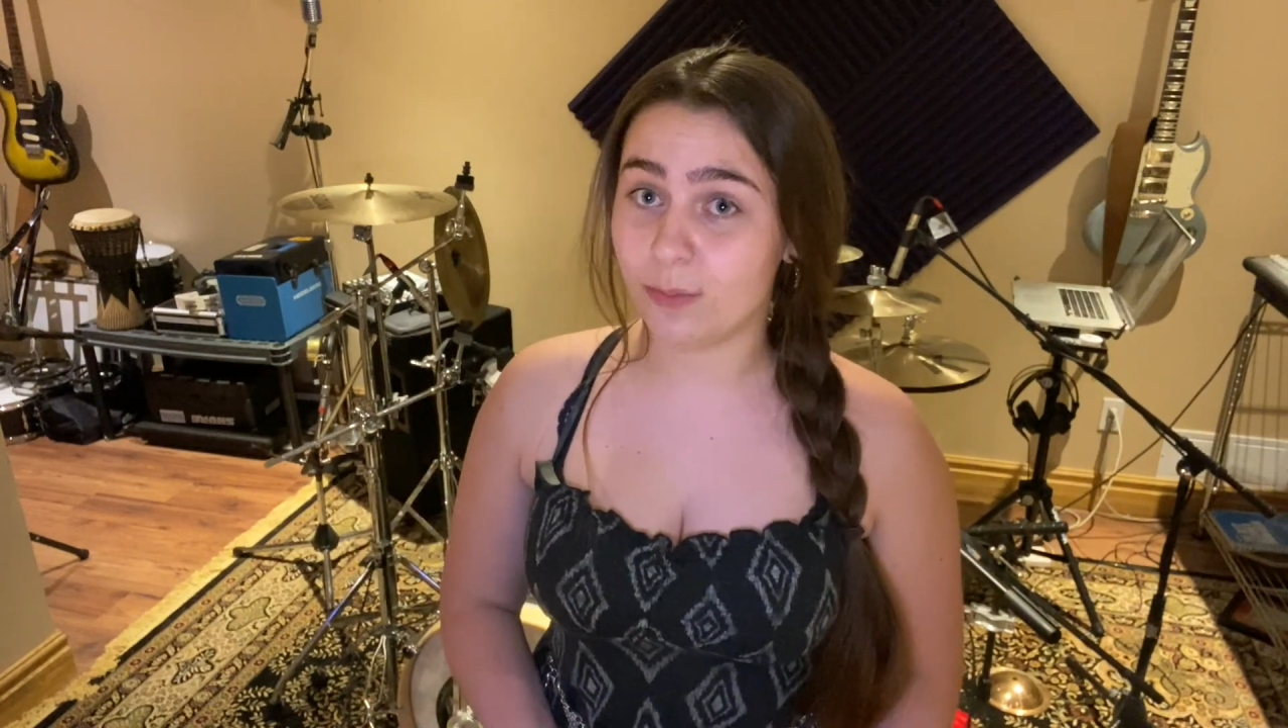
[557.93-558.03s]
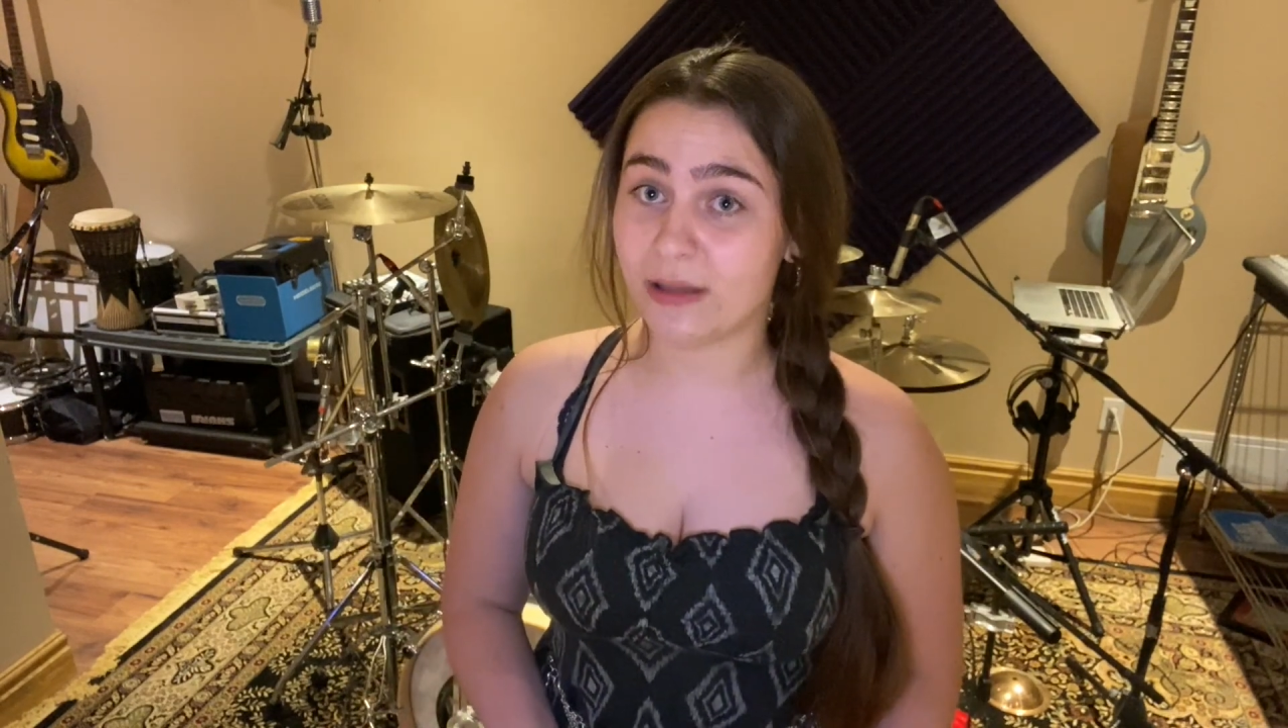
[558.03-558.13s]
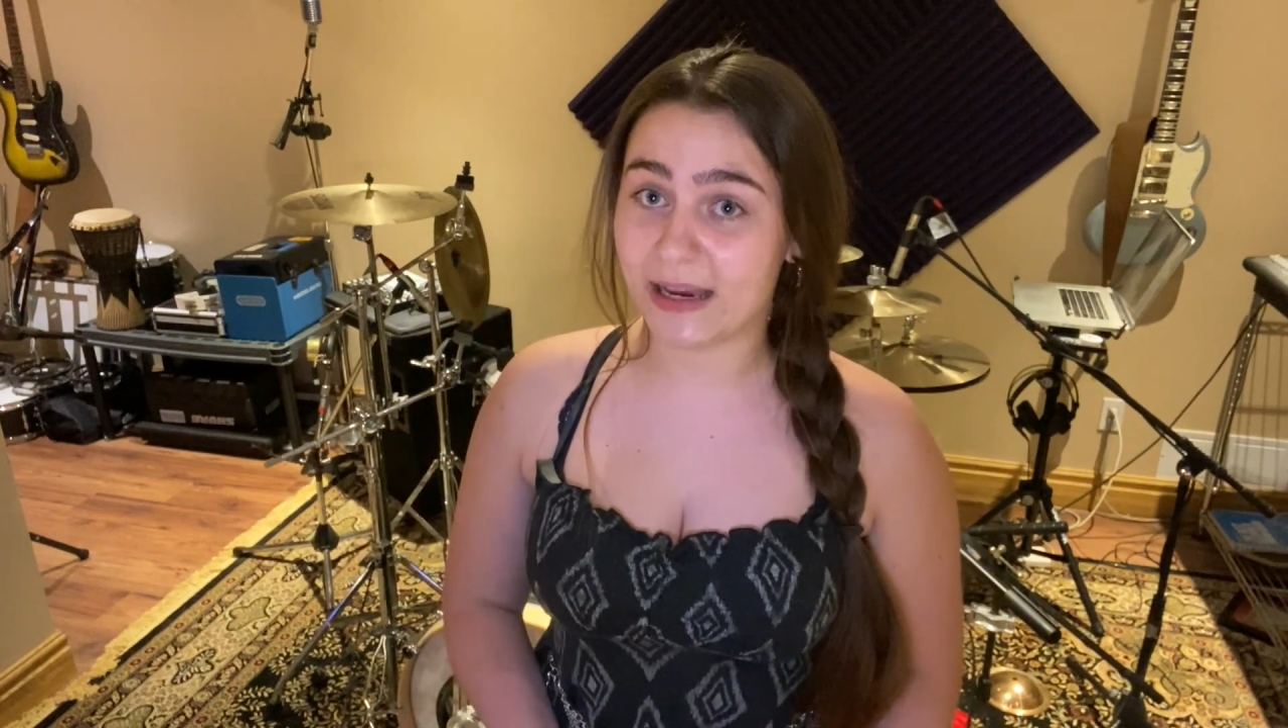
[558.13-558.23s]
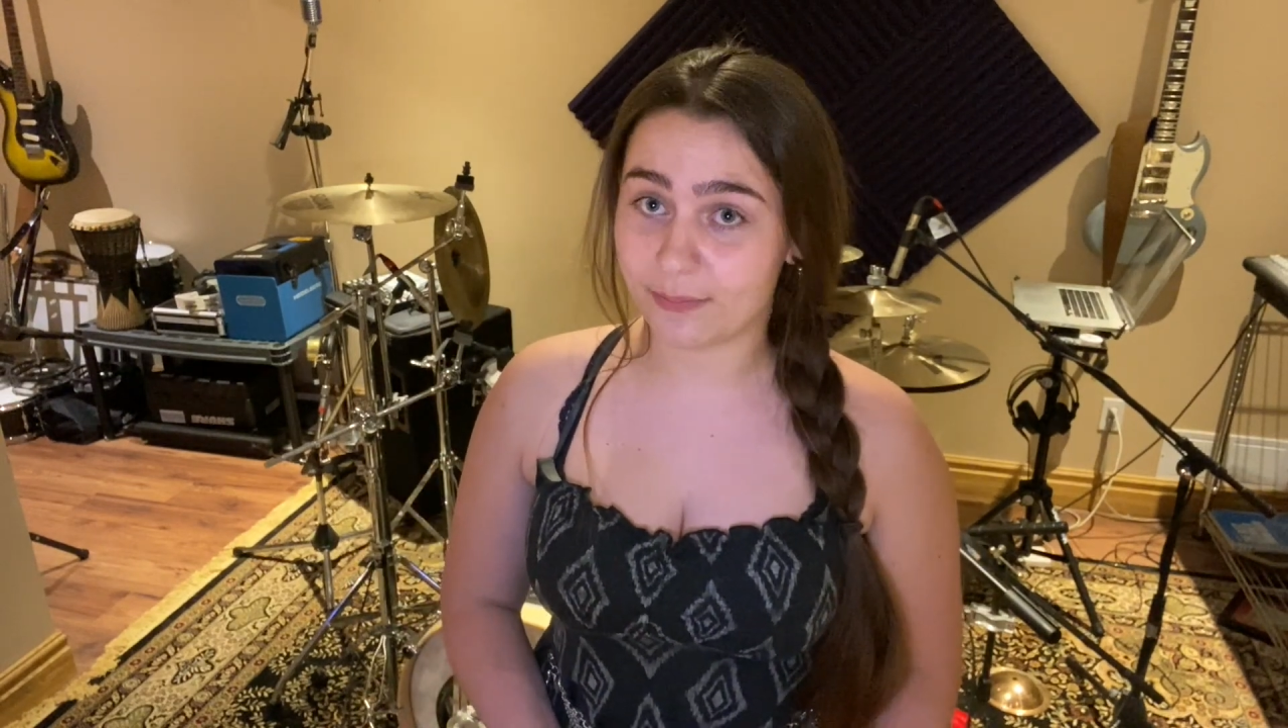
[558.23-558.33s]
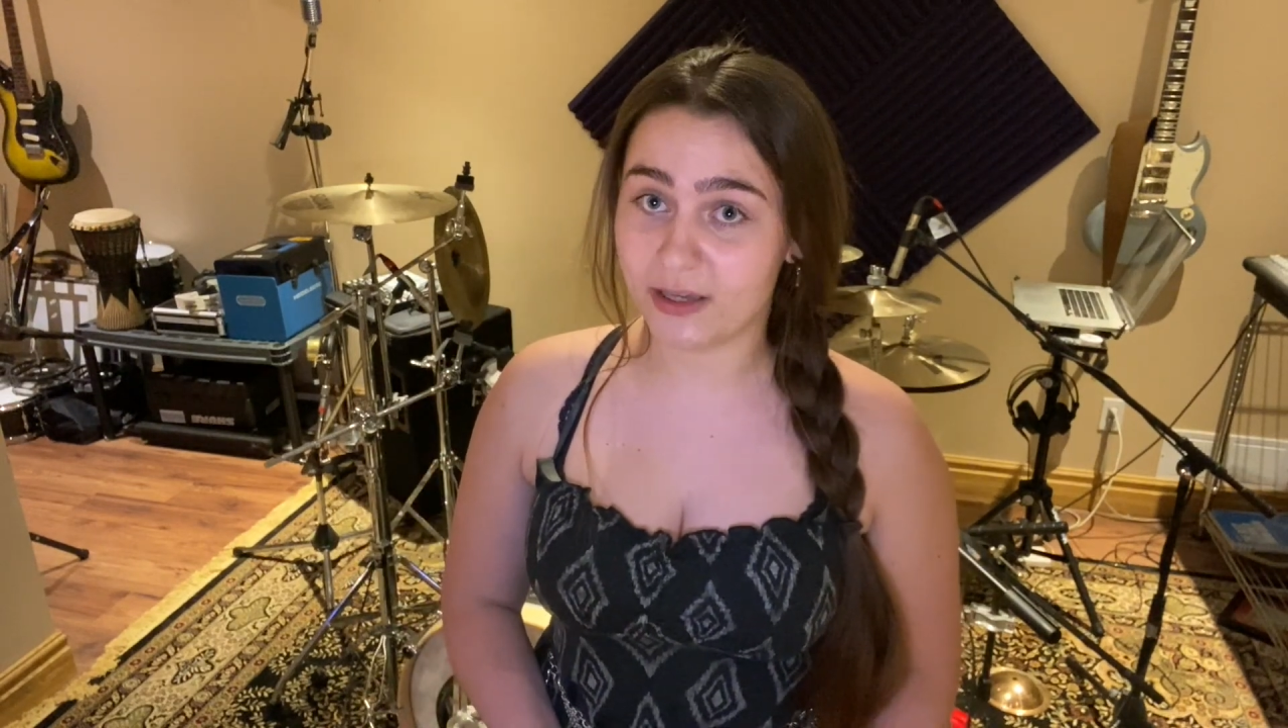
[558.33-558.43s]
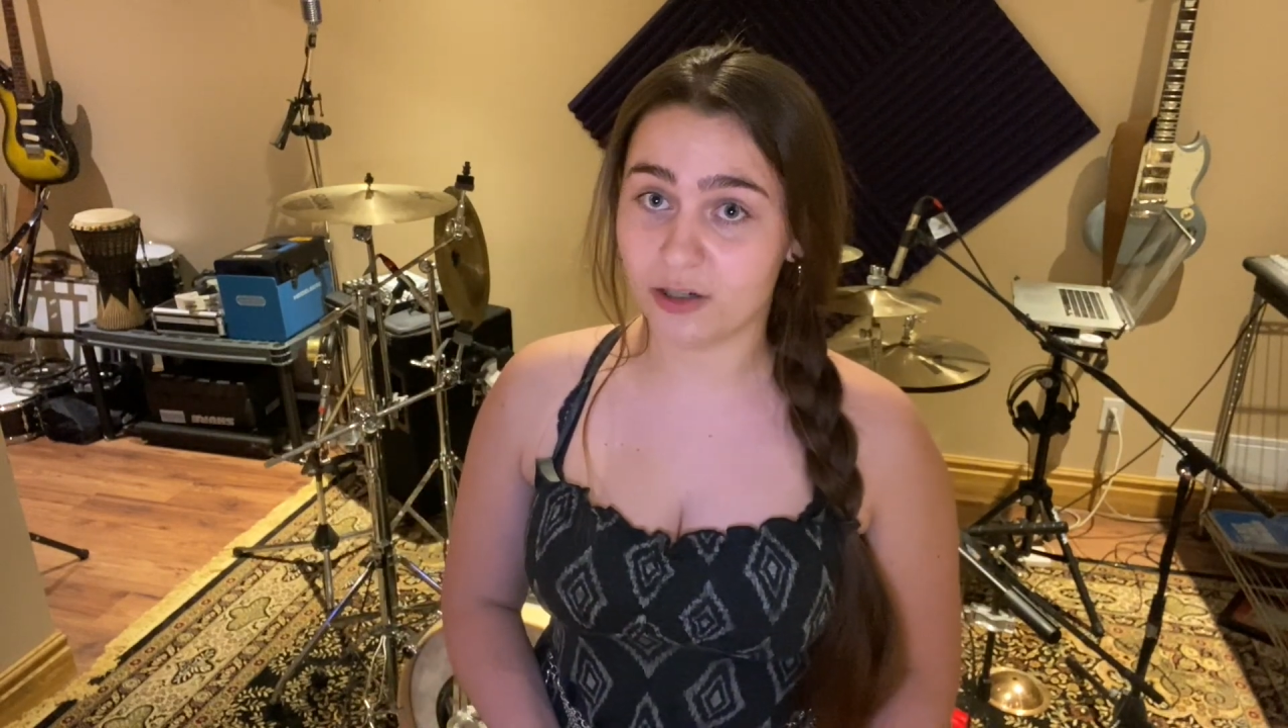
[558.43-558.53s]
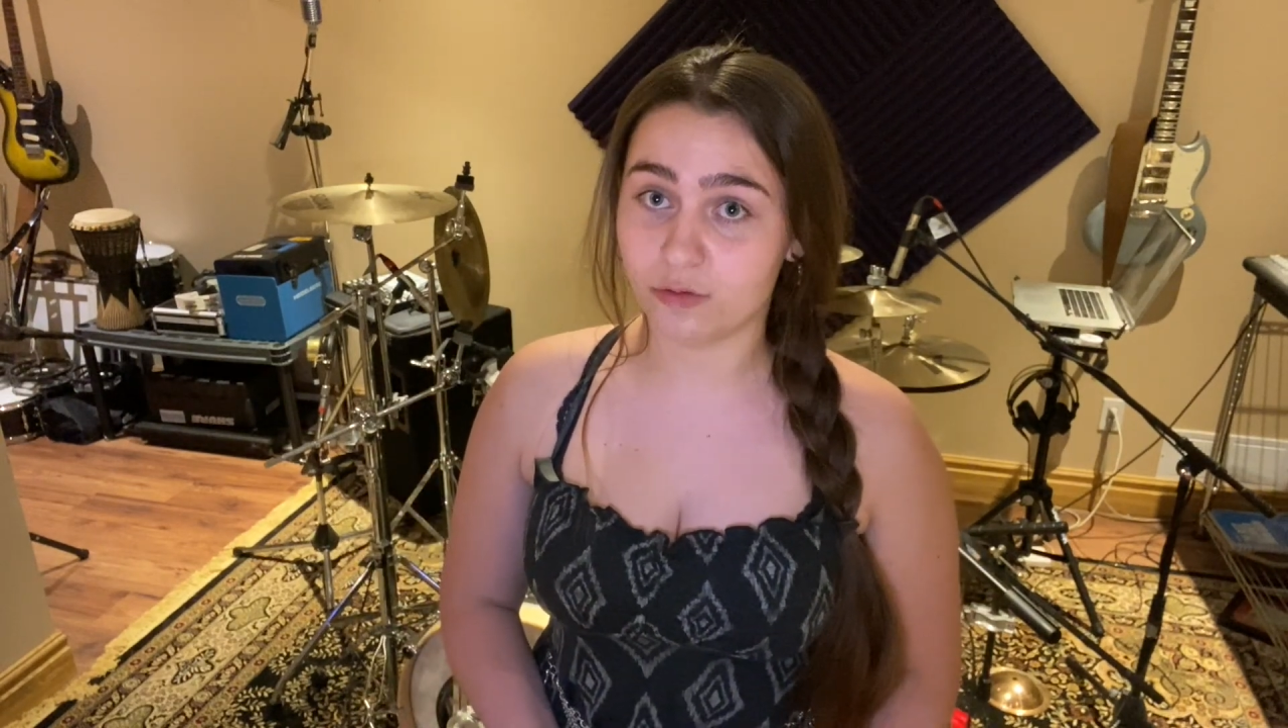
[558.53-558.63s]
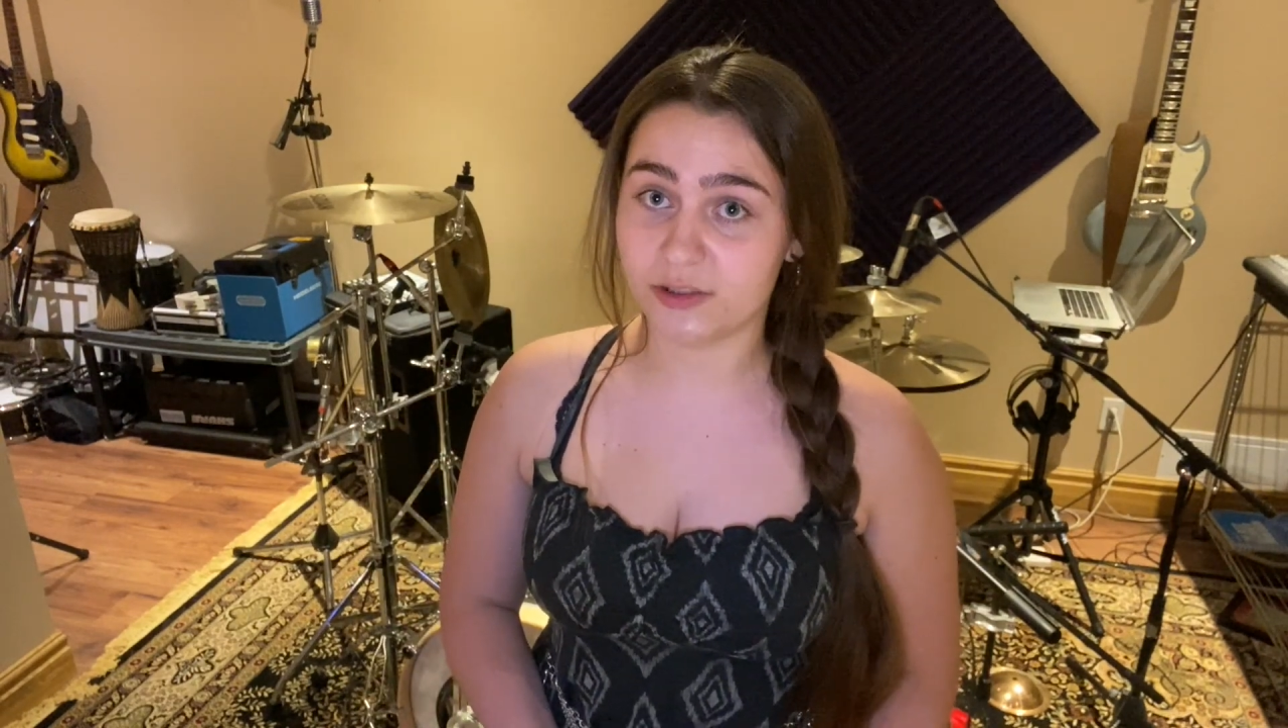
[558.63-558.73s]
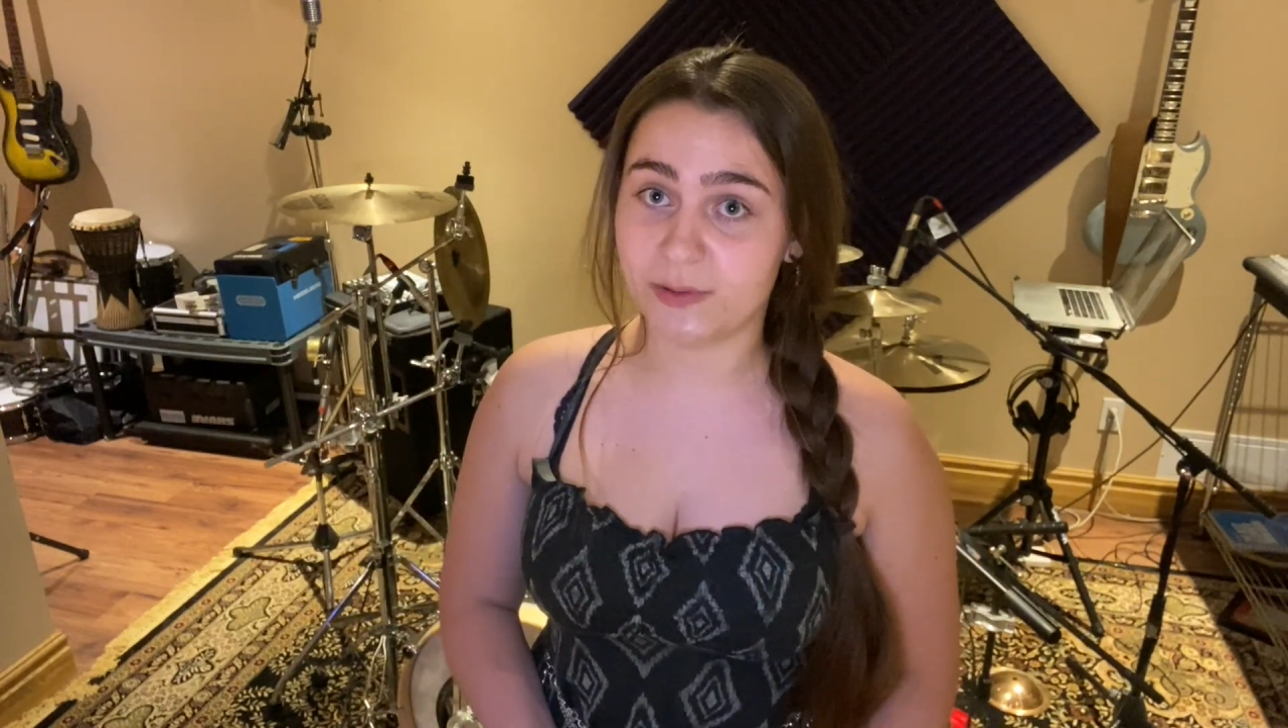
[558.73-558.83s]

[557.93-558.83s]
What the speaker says: black metal was